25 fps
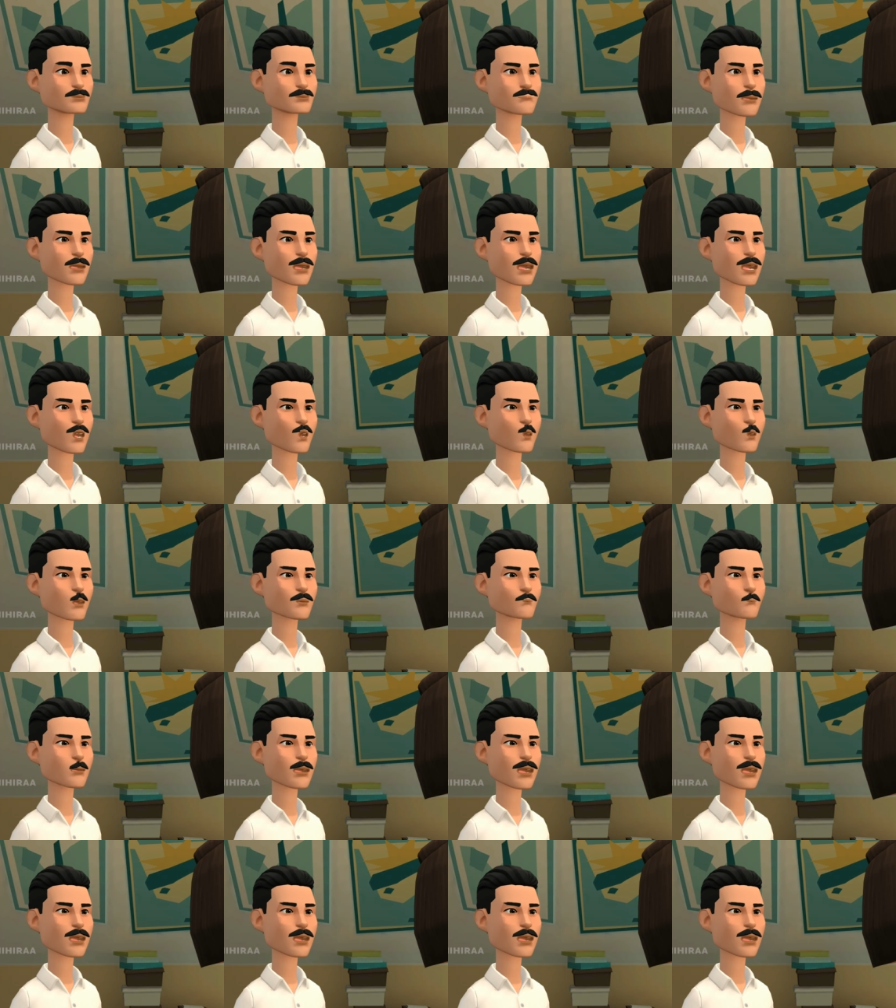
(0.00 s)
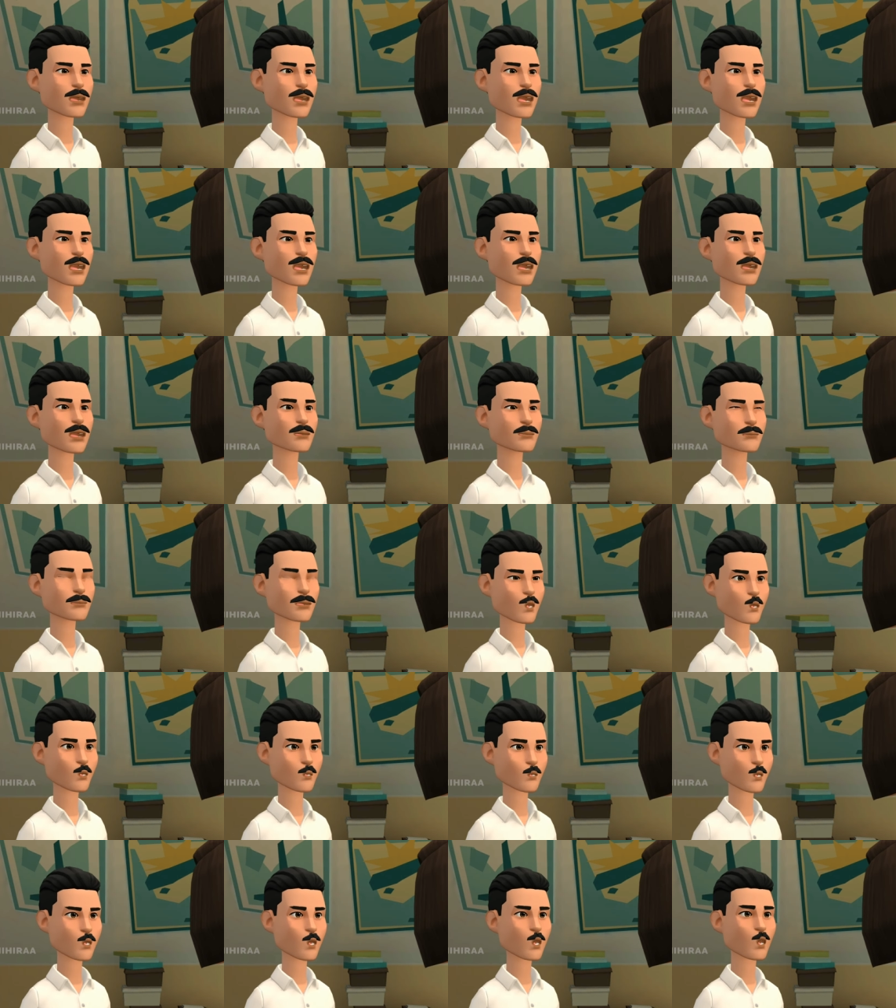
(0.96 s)
There are so many children
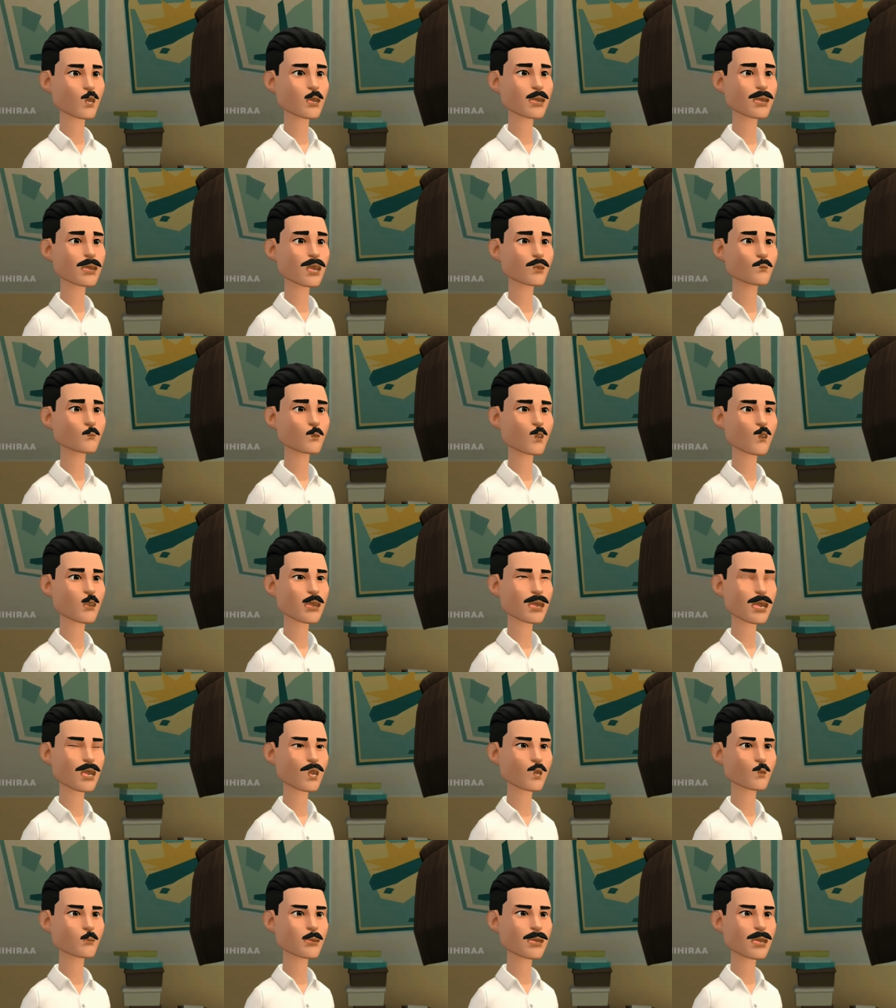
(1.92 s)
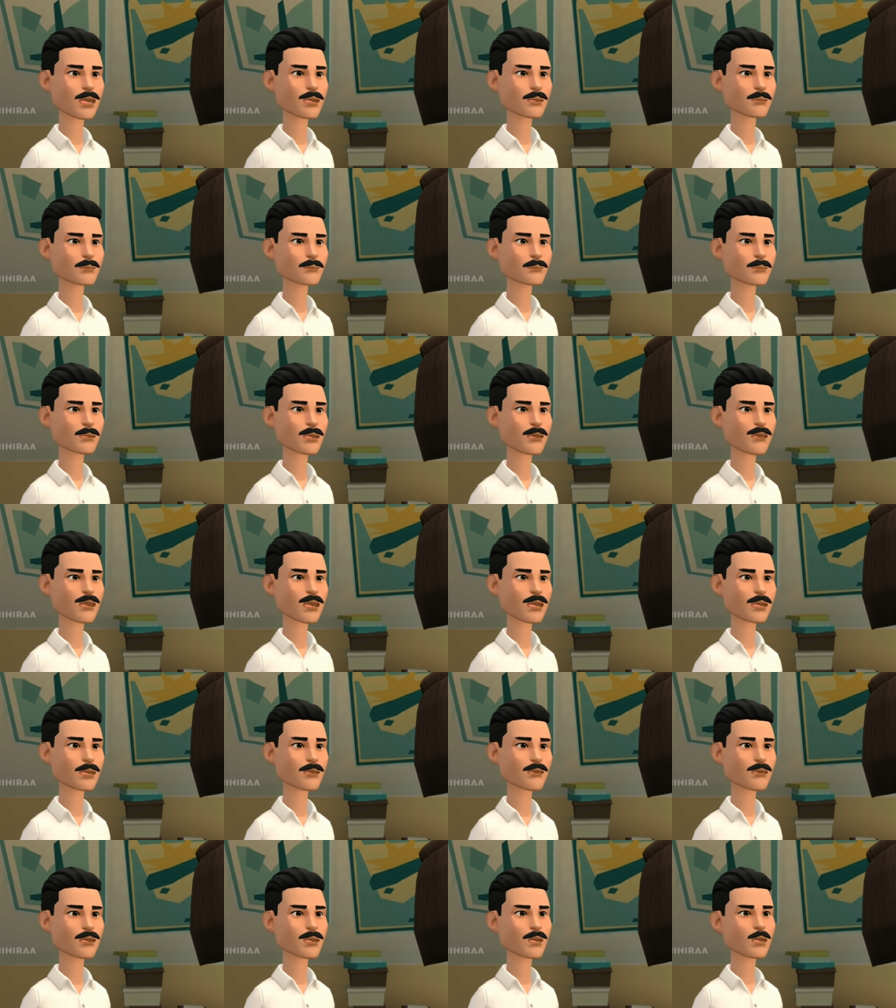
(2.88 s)
whose stories are moving to me, even
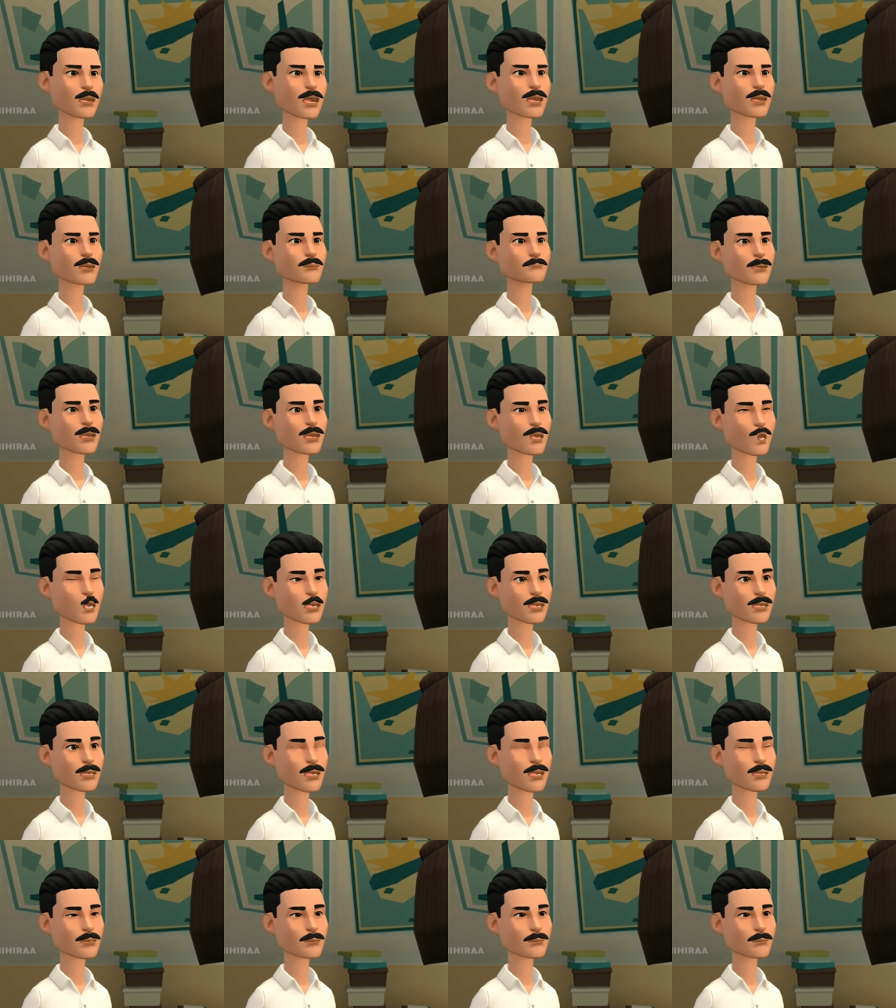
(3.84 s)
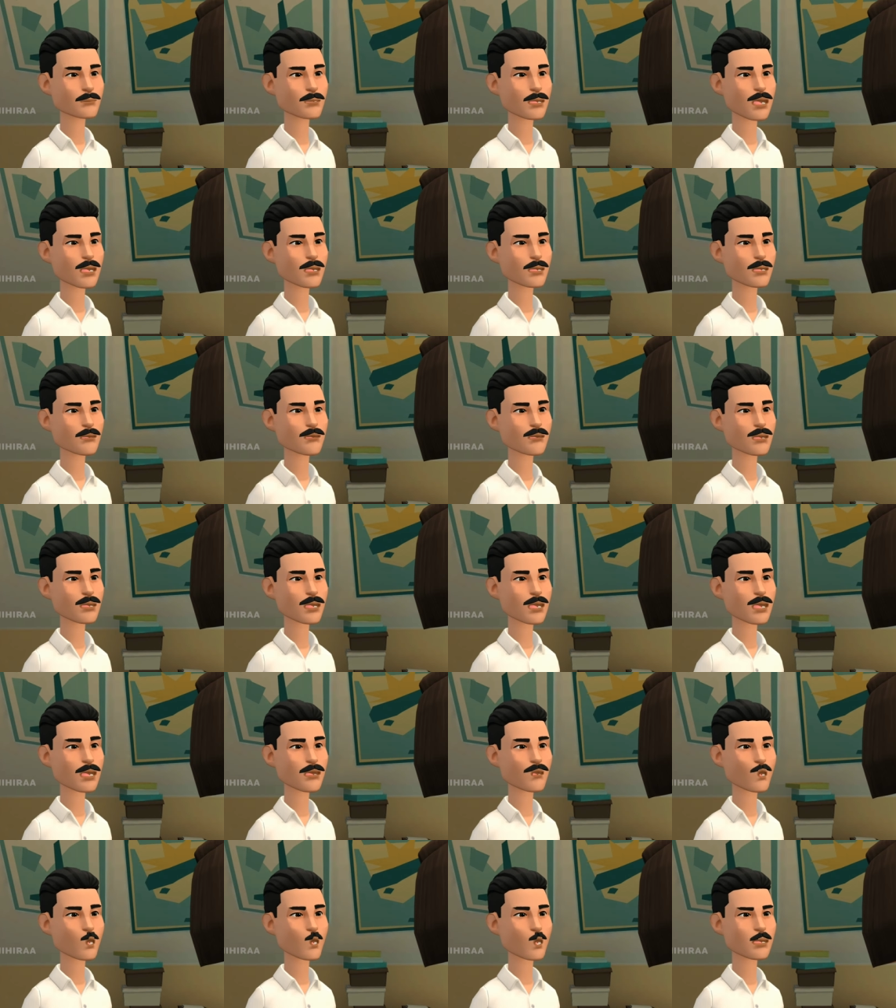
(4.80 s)
after it has been a while since I've
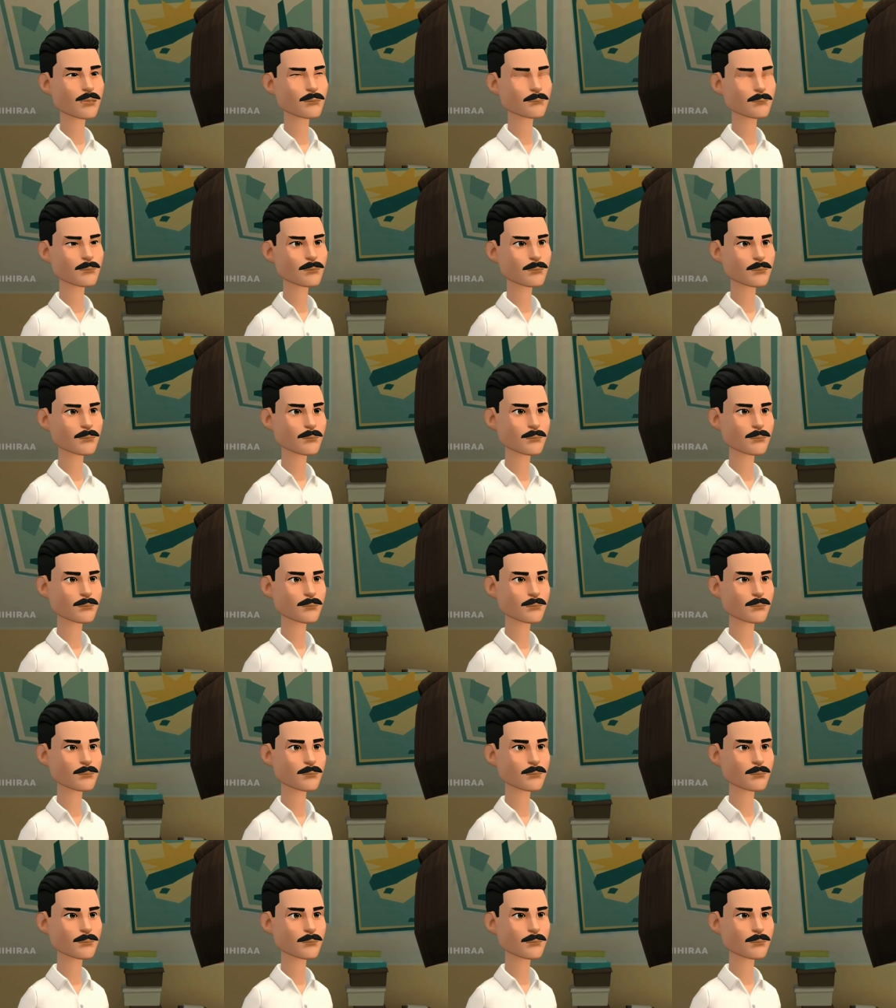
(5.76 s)
cared for them.